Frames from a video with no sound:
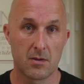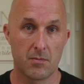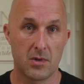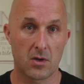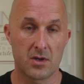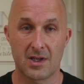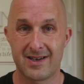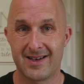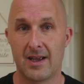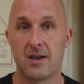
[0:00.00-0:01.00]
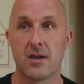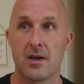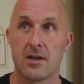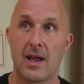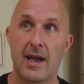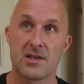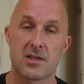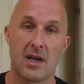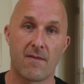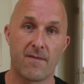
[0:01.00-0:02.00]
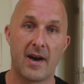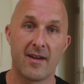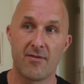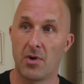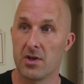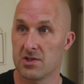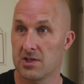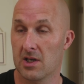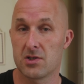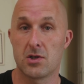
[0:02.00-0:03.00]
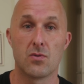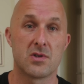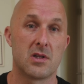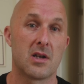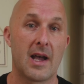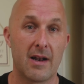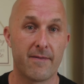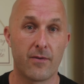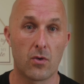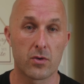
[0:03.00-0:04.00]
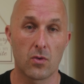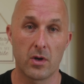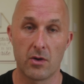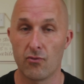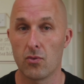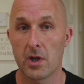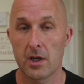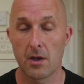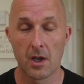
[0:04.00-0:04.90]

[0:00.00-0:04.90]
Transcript: Because I did a test at 5.6 using the telephoto on a ruler,